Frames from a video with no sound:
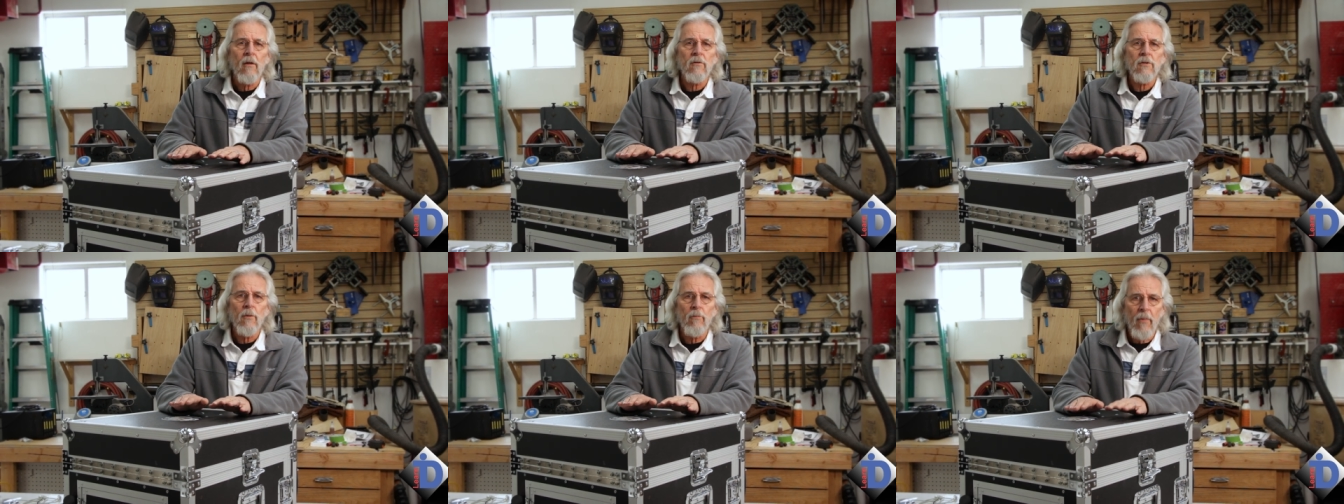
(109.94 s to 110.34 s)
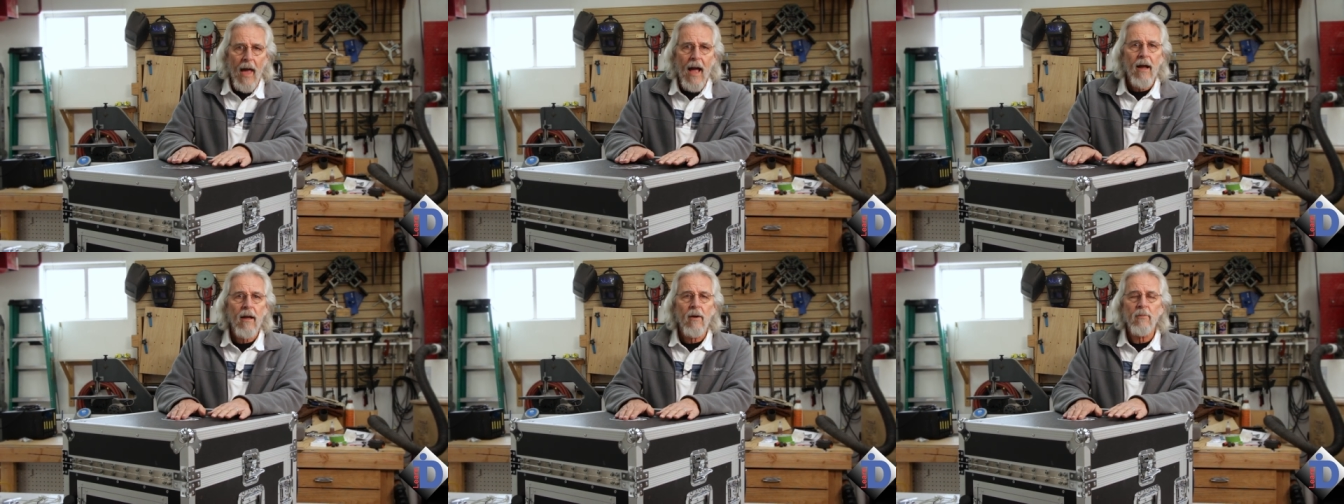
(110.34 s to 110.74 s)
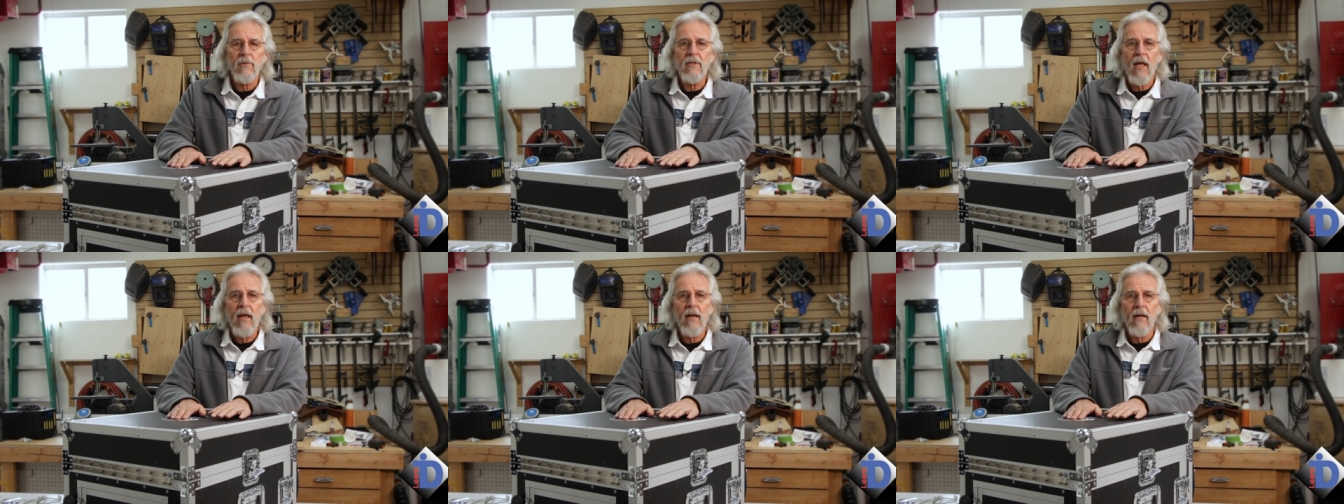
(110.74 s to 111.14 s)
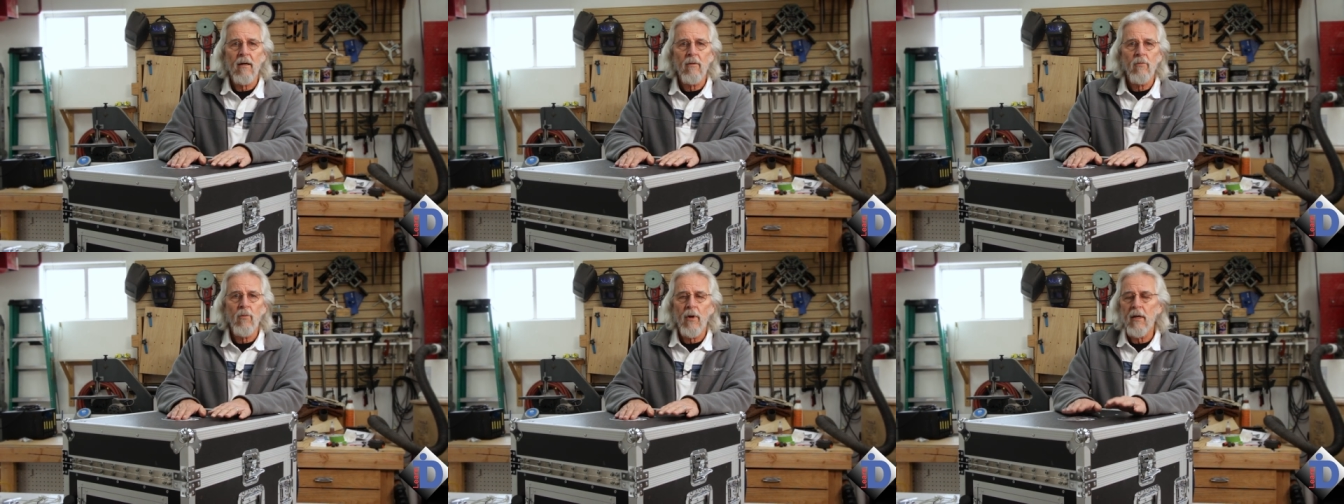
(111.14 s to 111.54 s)
to back up
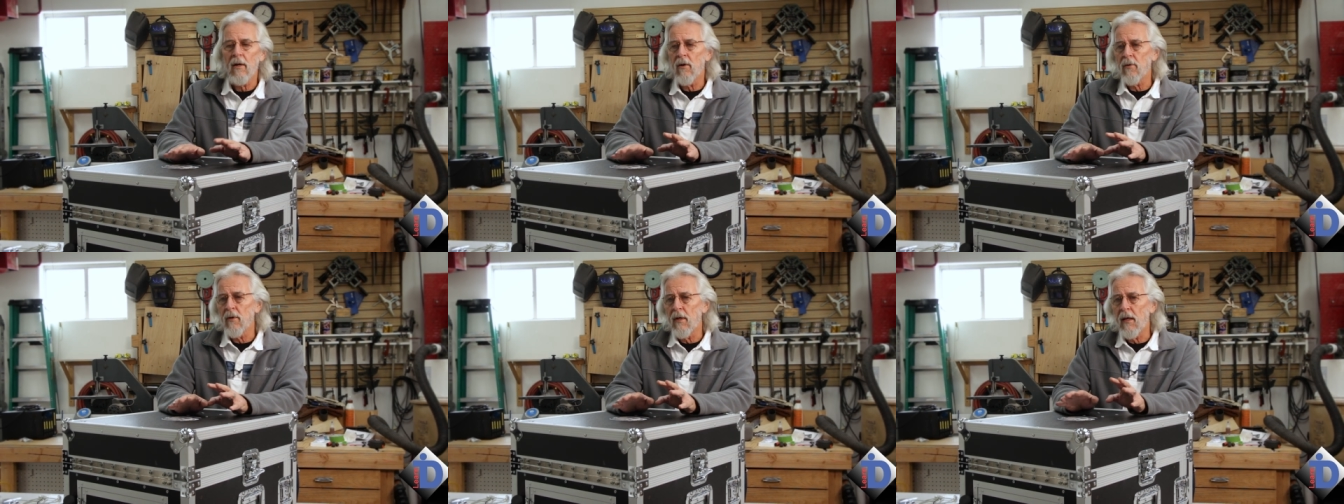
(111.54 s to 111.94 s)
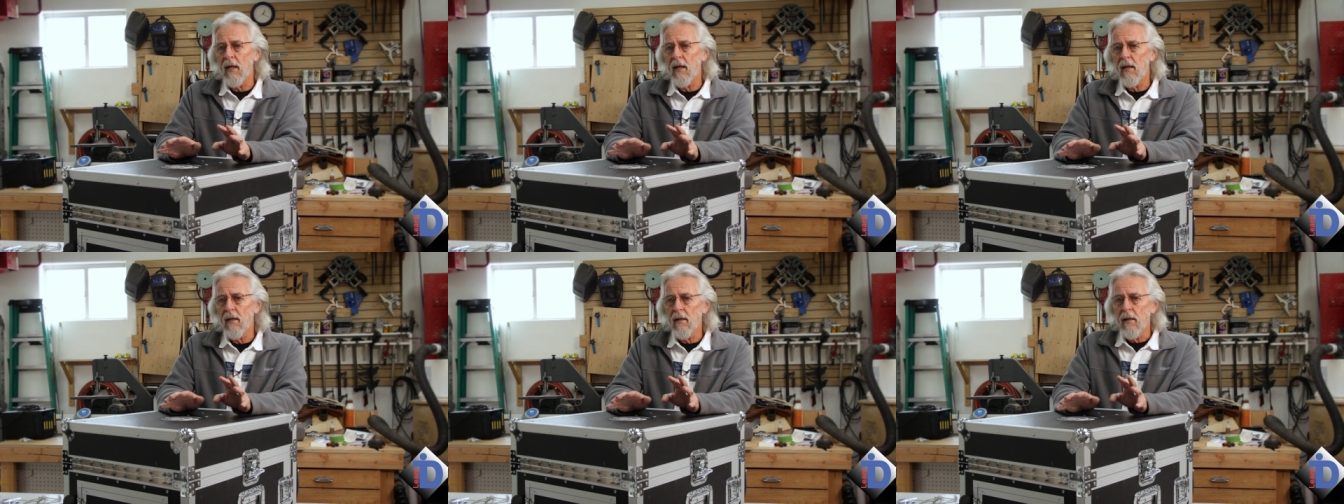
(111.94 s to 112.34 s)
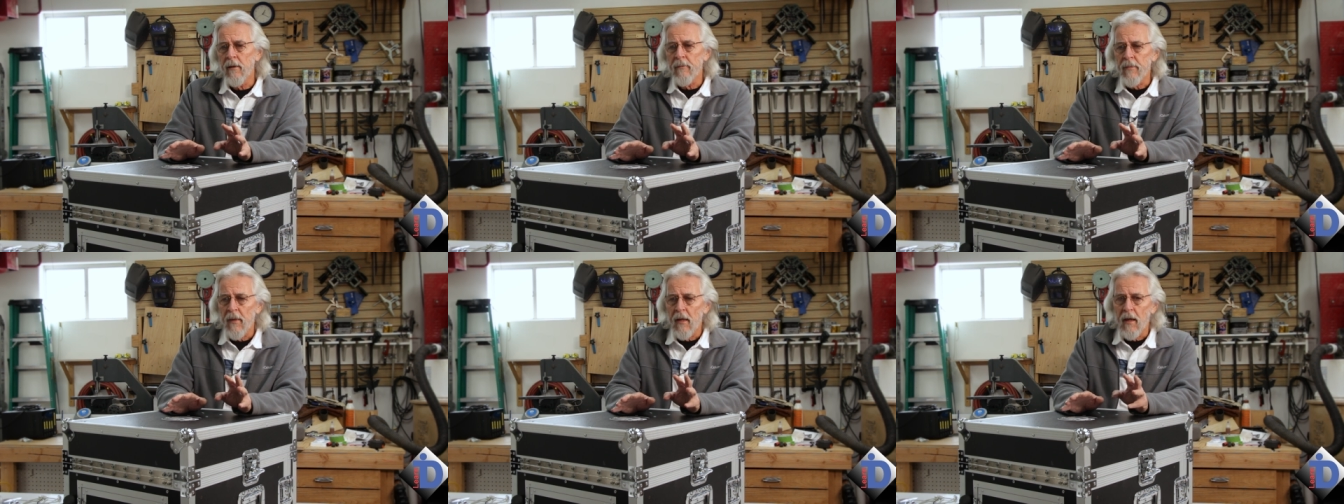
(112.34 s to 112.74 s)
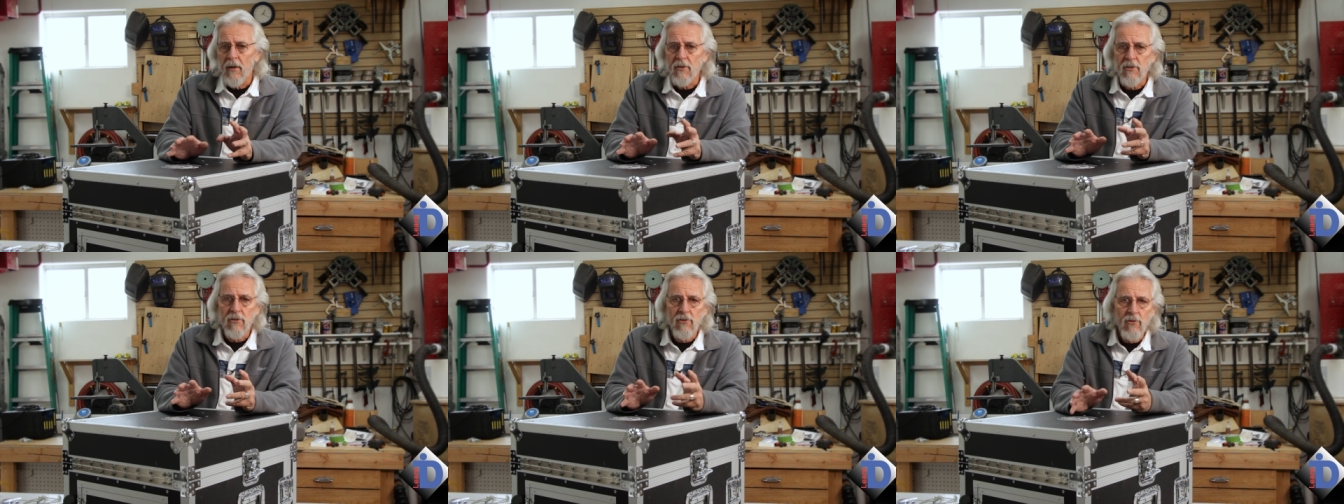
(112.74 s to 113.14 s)
data, we don't need
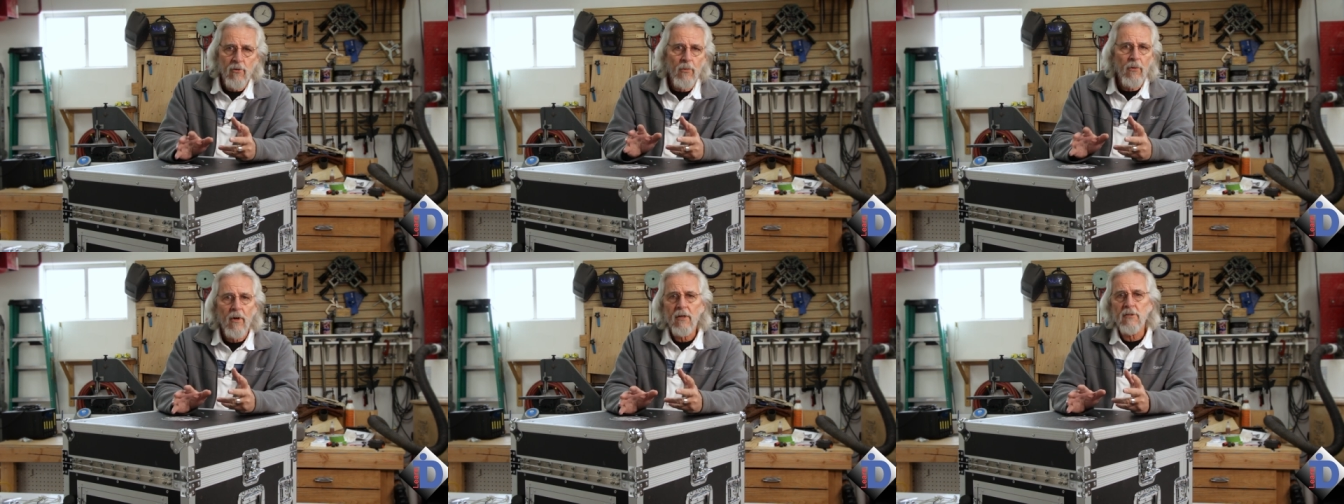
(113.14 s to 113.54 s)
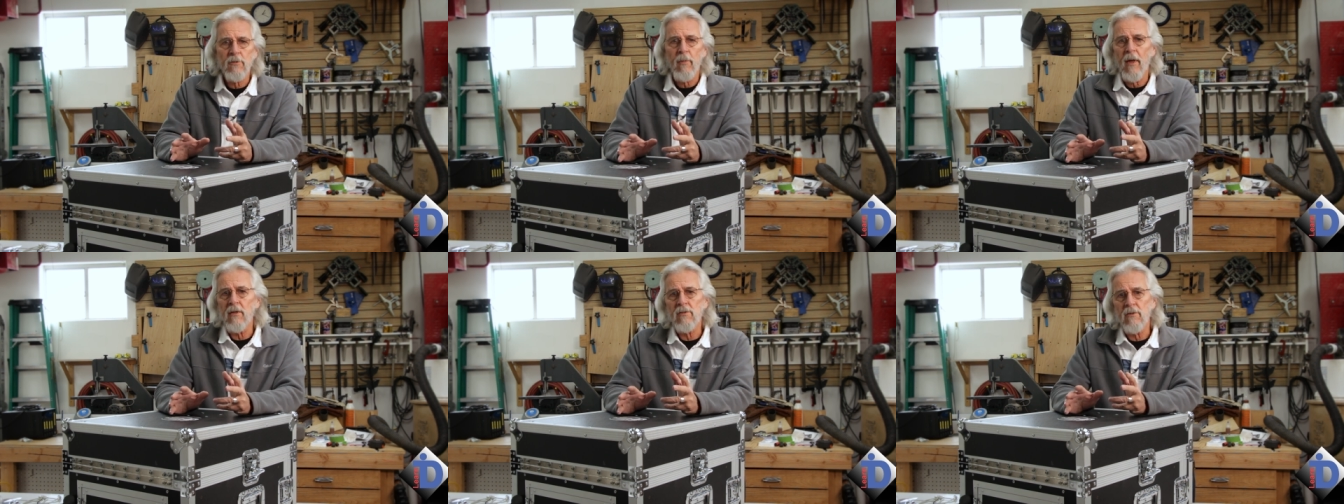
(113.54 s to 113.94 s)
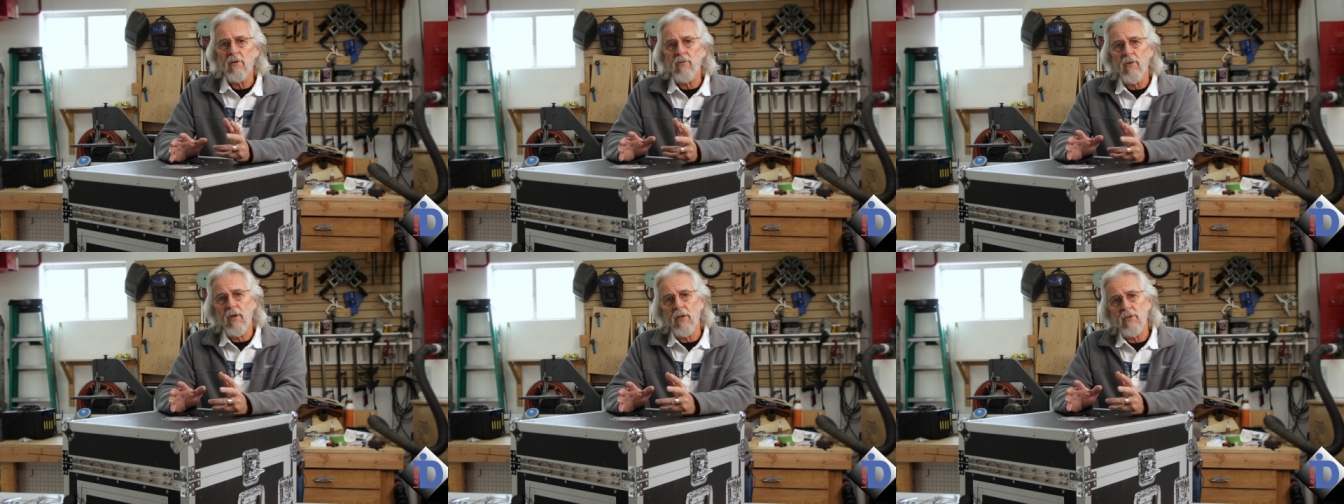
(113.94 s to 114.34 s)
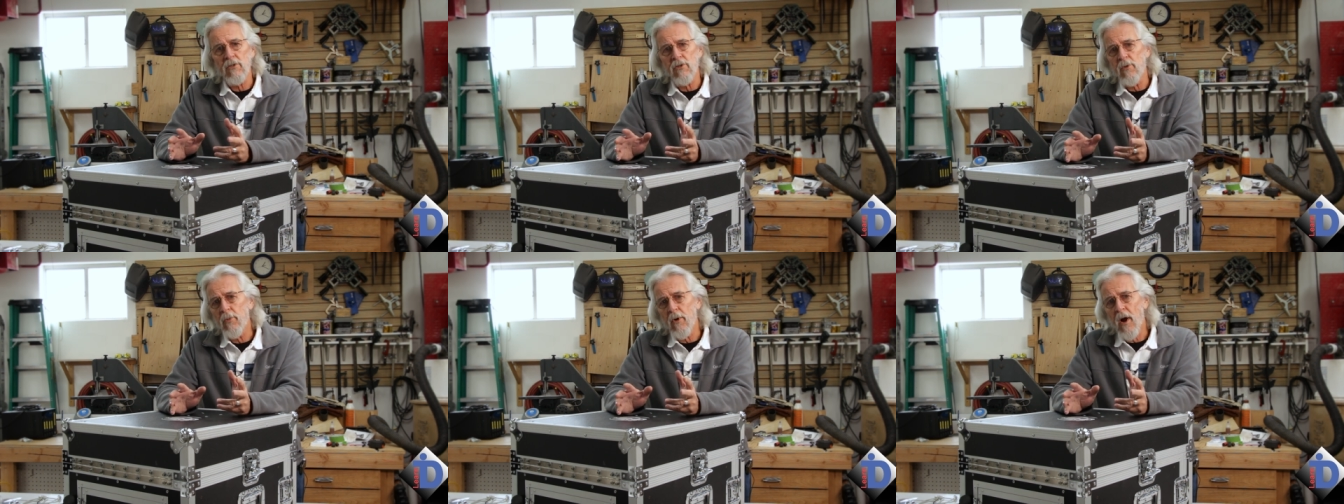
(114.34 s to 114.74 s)
a super expensive and a
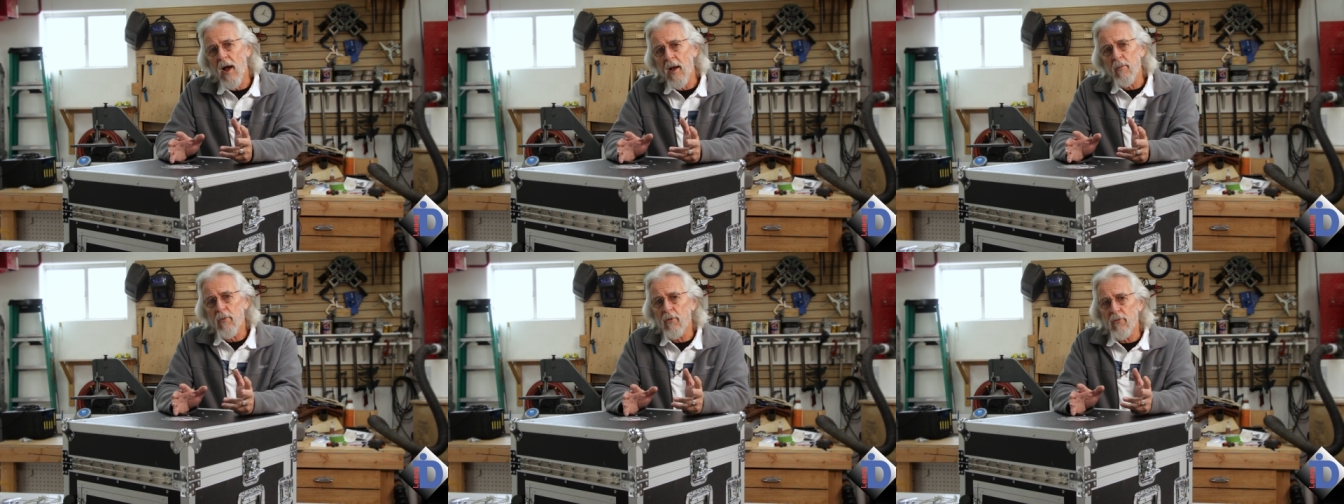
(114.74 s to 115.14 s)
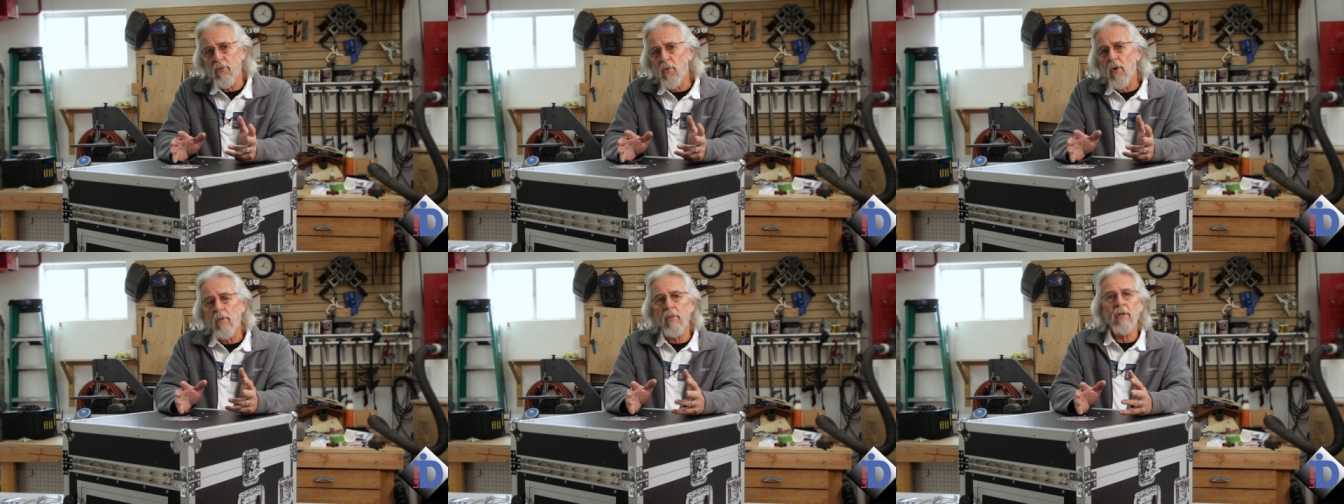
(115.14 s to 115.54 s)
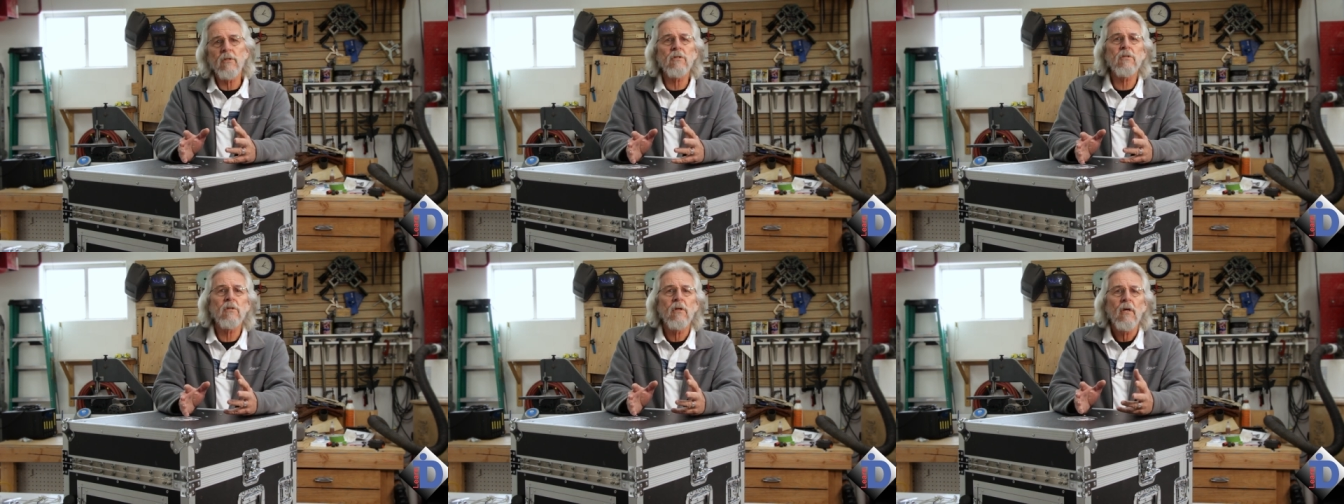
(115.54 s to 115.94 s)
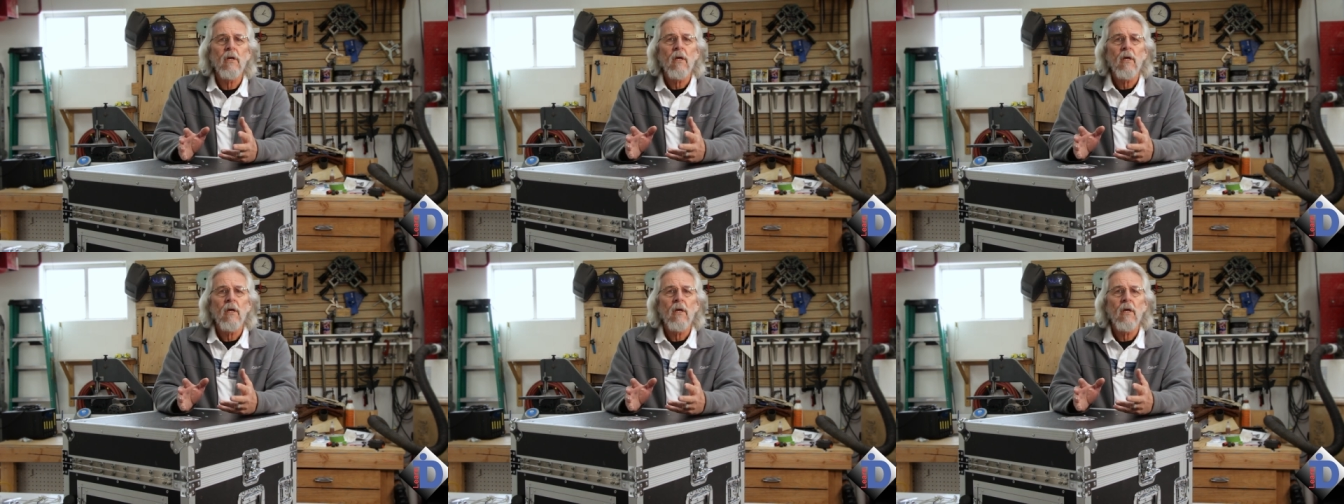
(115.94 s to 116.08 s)
super high performance